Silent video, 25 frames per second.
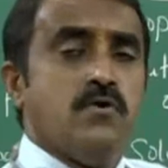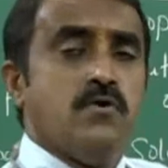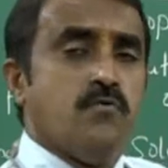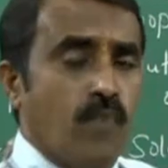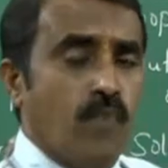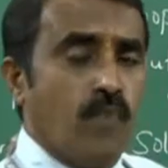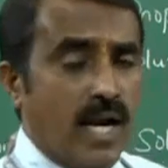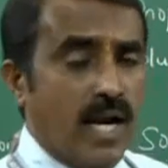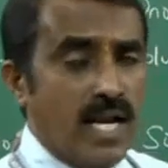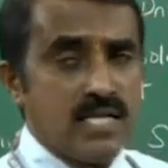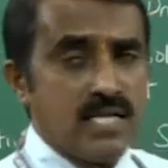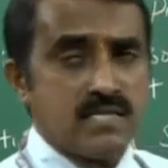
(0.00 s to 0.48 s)

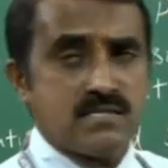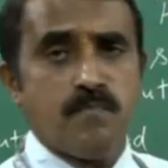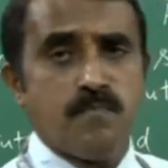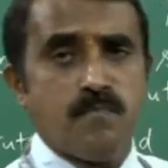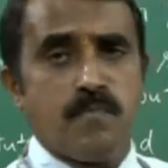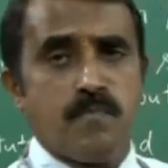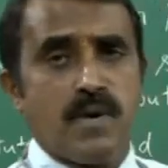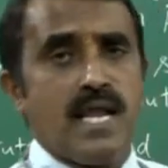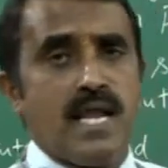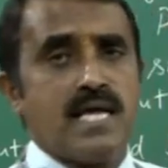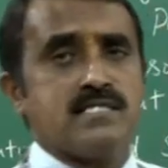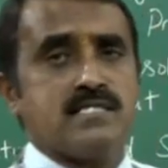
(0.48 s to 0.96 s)
Very
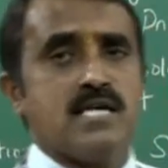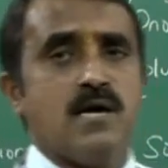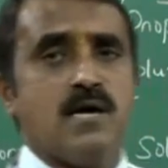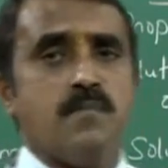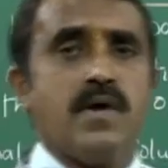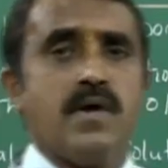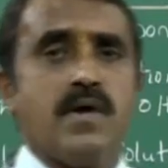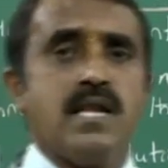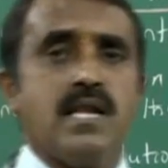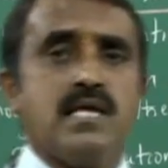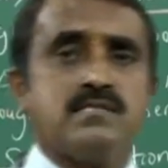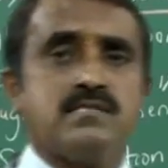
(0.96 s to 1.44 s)
simple
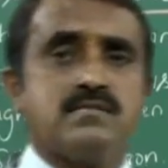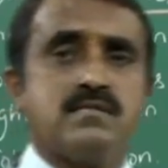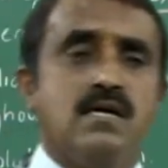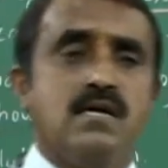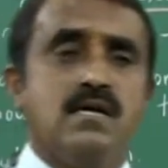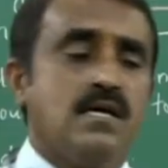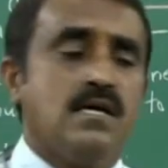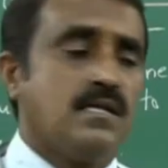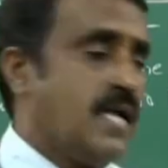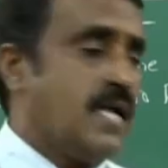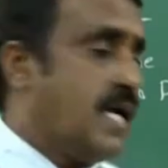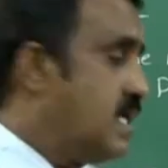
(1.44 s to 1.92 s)
example is,
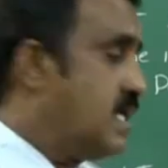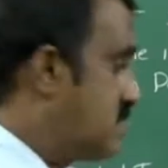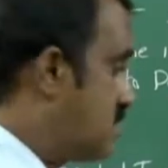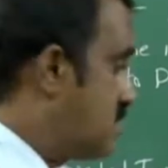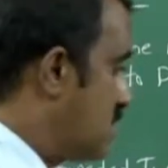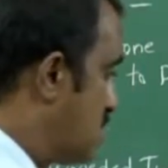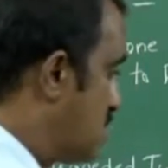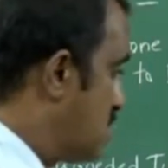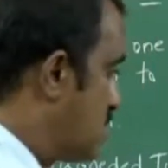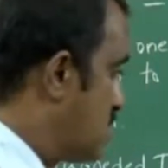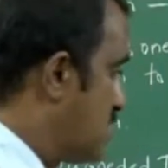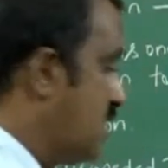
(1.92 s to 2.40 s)
that
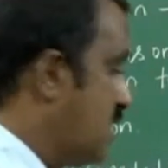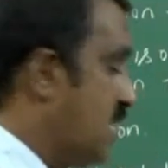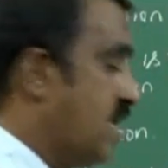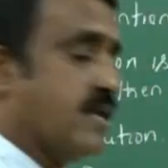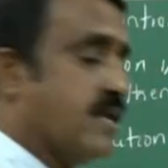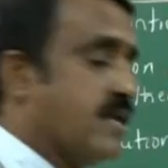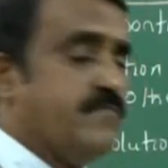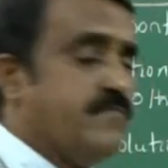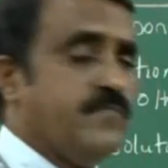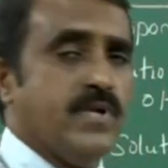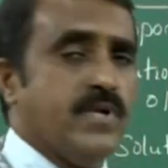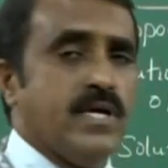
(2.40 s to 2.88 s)
is
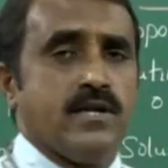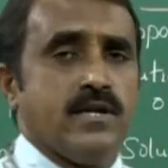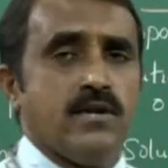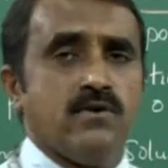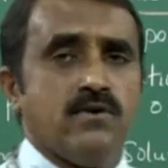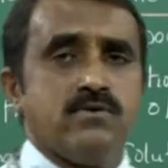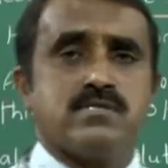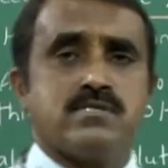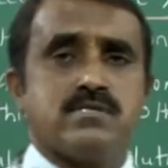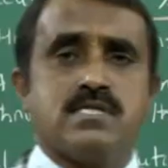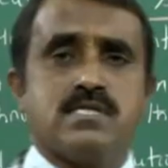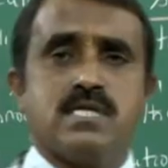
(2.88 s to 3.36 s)
steel. Now
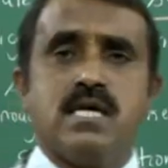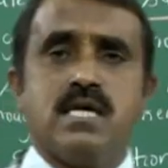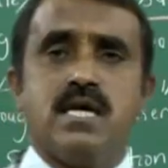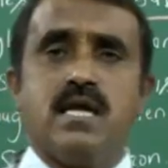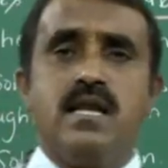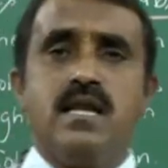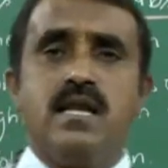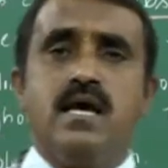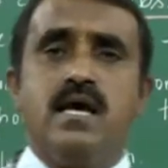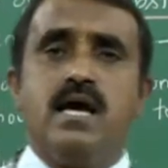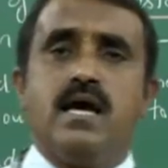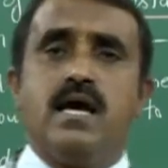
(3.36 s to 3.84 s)

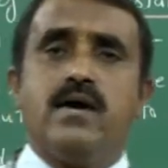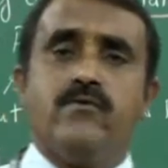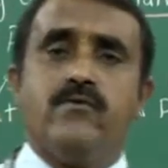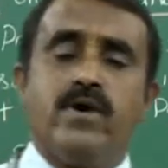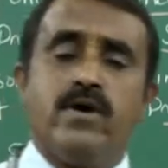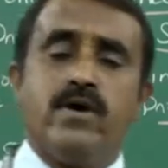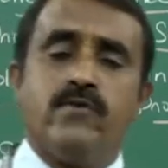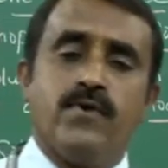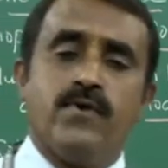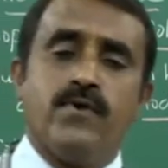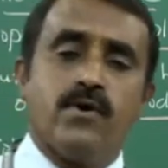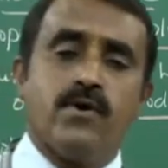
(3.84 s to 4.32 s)
steel,
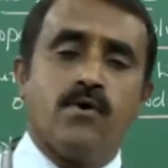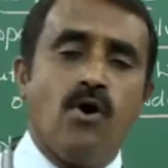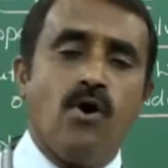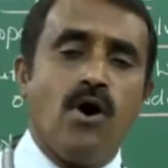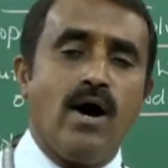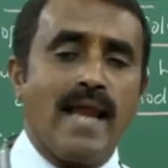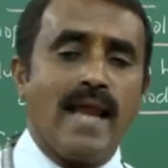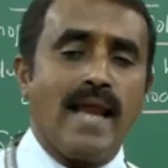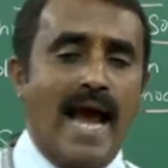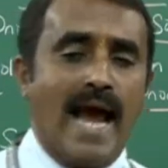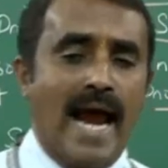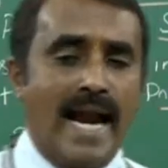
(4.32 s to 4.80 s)
if we go
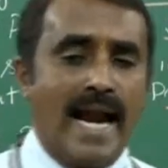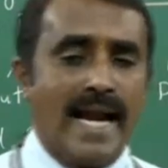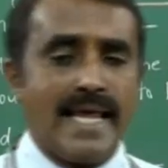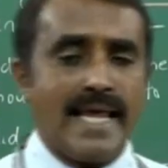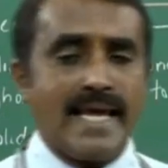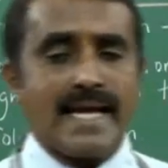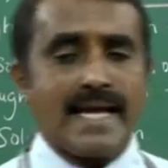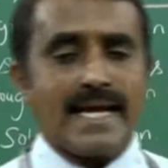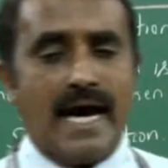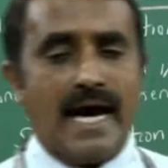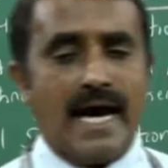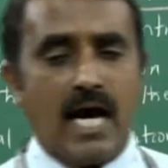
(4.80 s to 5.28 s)
on
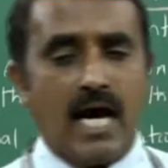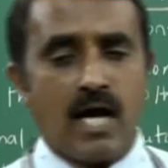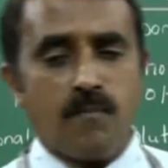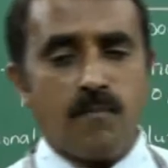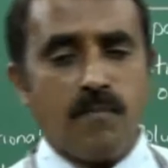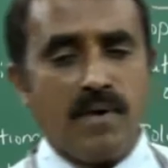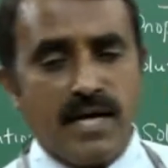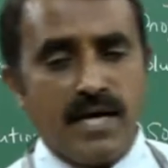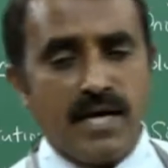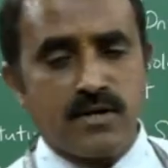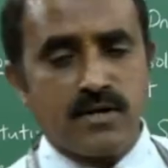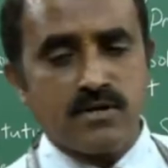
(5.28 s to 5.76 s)
adding
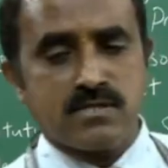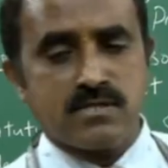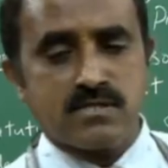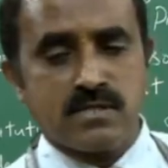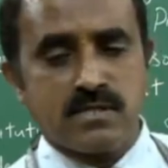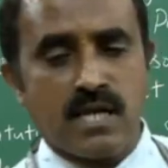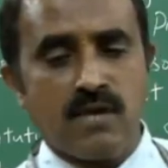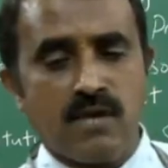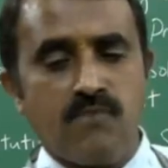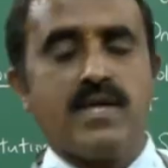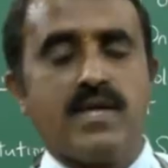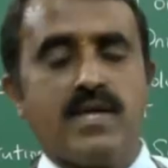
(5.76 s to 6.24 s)
carbon into
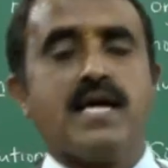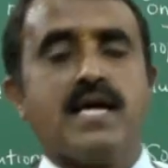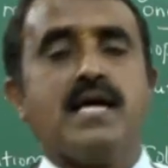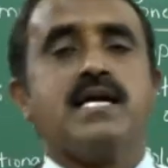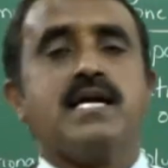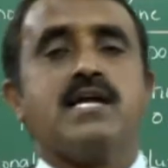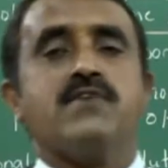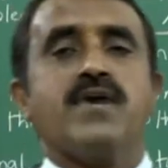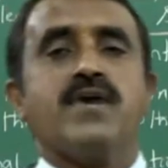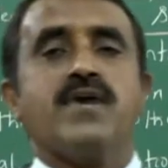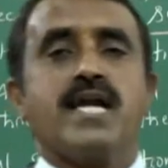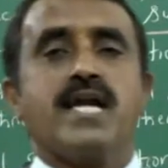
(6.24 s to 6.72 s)
steel, we get
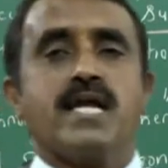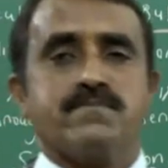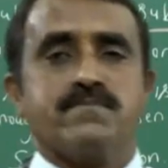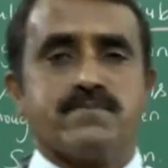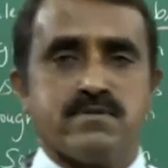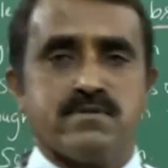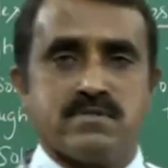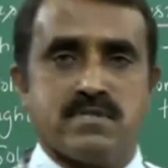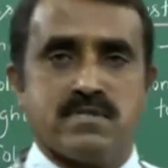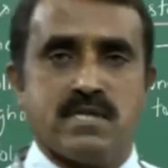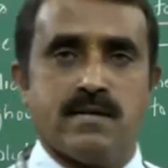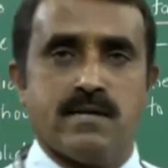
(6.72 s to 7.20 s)
different types
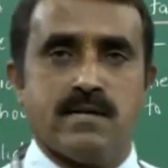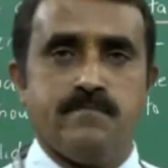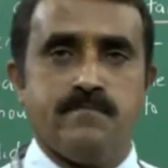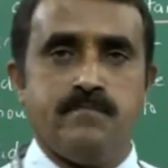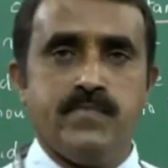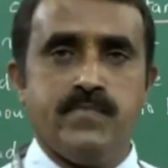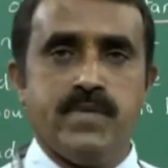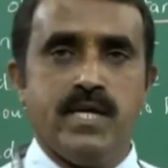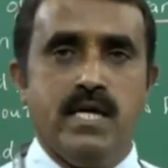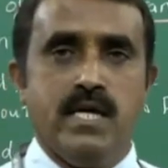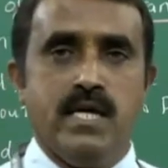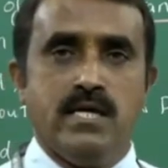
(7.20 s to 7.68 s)
of steel.
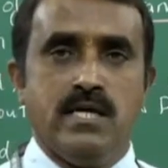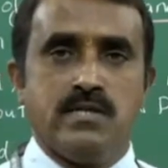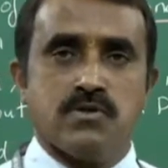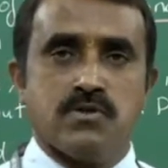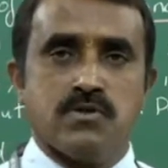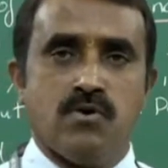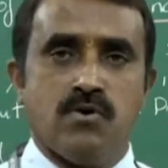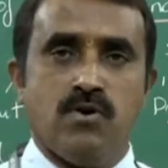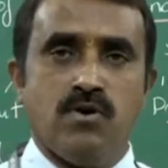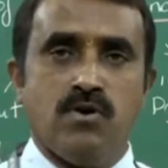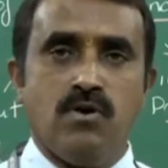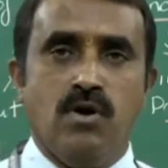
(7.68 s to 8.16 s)

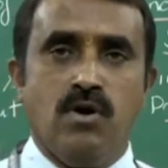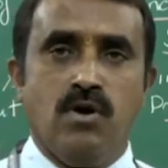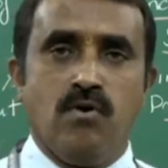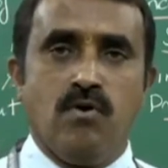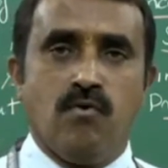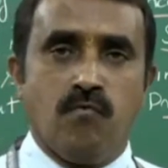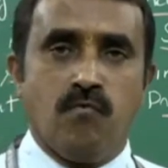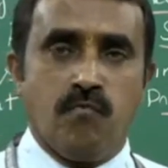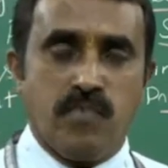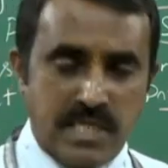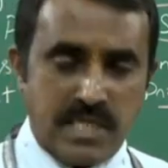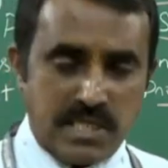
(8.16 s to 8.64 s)
So
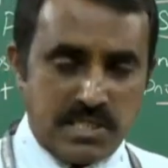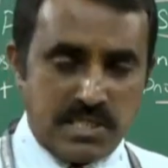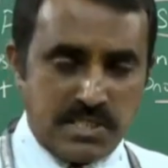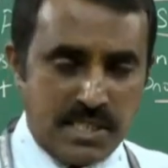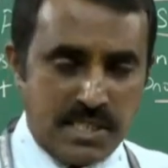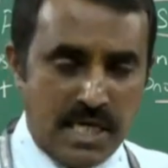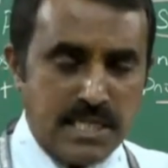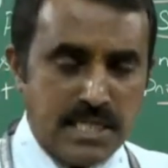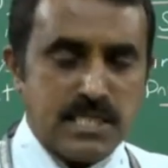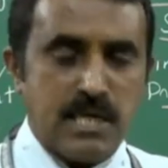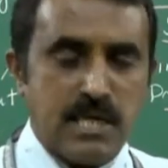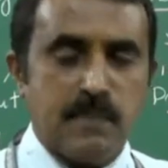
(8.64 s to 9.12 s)
with a
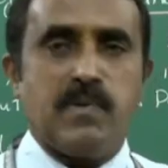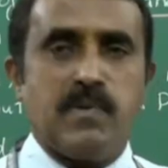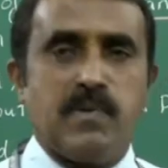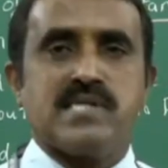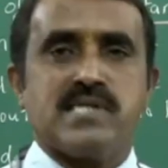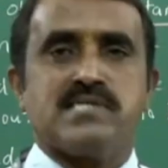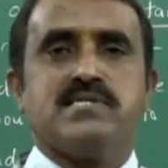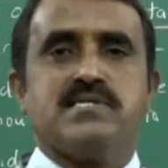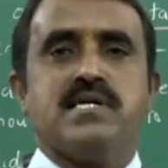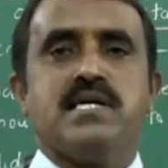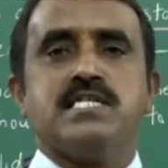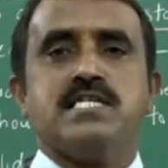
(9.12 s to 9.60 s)
change in
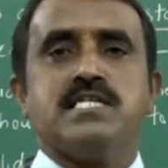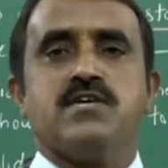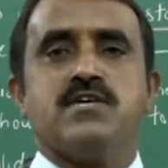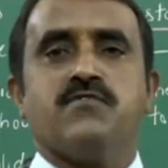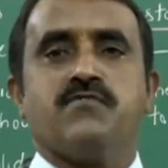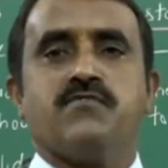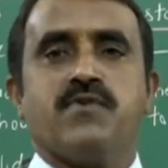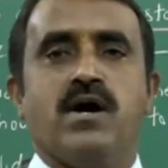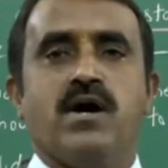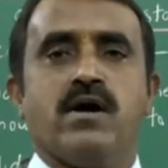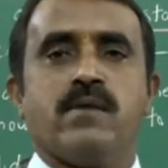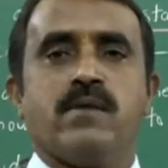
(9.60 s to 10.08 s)
percentage
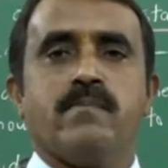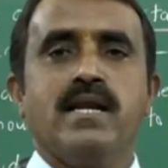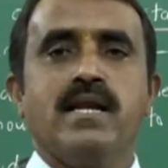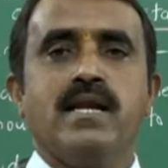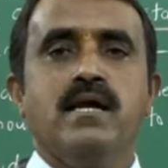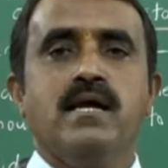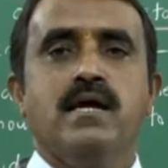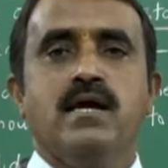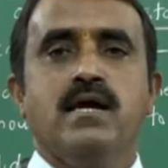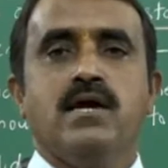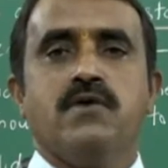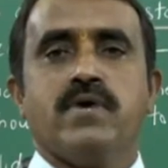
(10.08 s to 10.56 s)
of carbon,
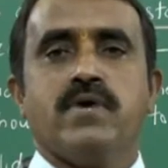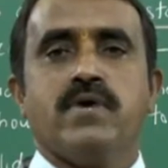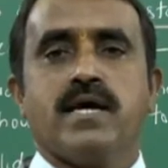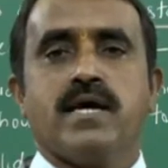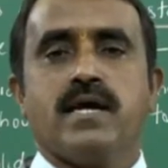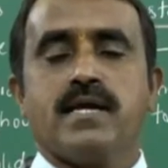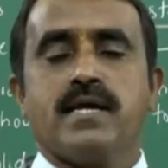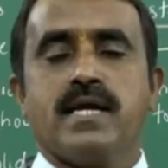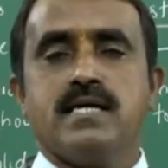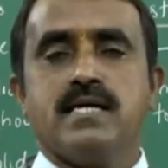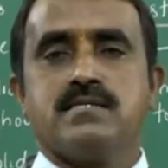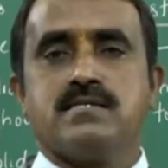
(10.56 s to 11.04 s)
we
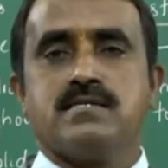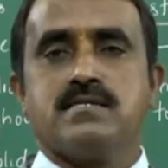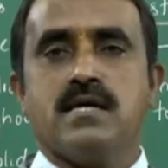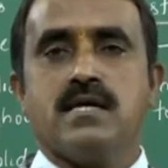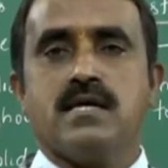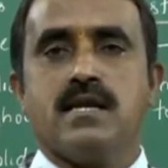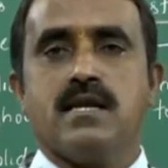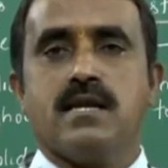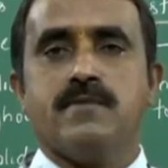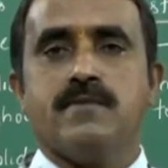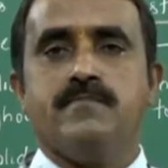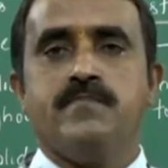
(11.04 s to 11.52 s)
can get
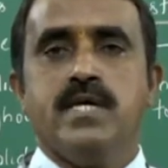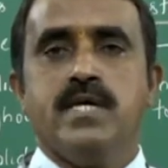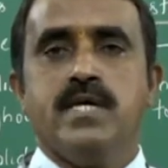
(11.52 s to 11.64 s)
steel.